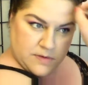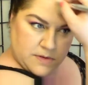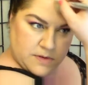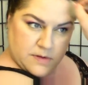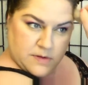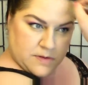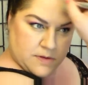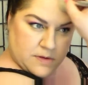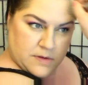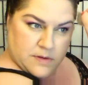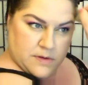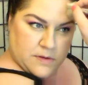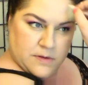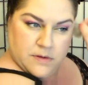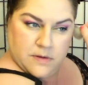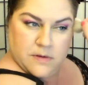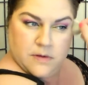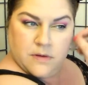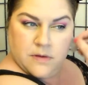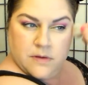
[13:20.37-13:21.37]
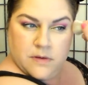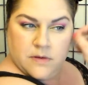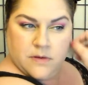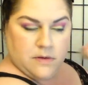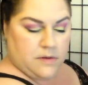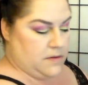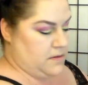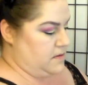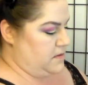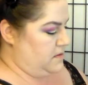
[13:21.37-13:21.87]

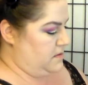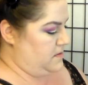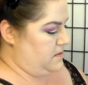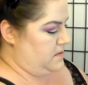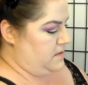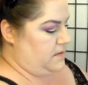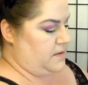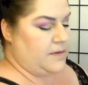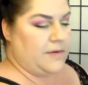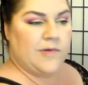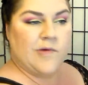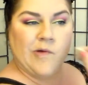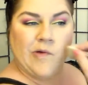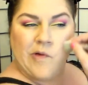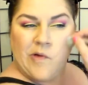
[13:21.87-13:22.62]
[no speech]